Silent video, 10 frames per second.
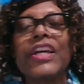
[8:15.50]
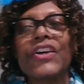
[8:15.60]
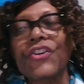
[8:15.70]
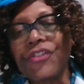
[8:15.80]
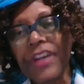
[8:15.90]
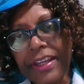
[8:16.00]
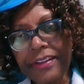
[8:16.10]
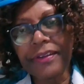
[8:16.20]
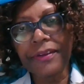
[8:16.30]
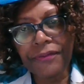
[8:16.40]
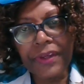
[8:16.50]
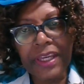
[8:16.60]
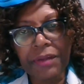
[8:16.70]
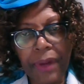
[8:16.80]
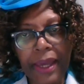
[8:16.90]
creative
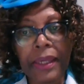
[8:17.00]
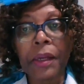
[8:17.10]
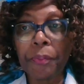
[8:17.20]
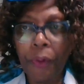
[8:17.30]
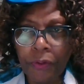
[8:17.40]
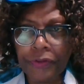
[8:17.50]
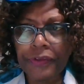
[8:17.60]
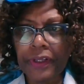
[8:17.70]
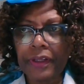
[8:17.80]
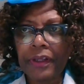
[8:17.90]
in my posting.